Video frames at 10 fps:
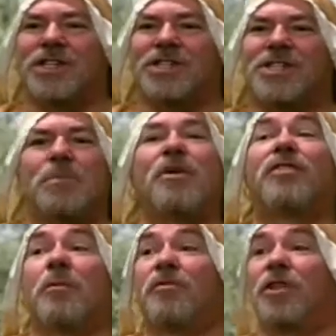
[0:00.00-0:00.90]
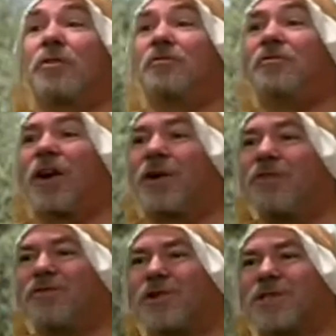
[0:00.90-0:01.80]
some of them for the very
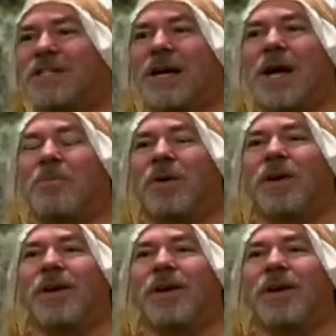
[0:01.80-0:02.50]
first time.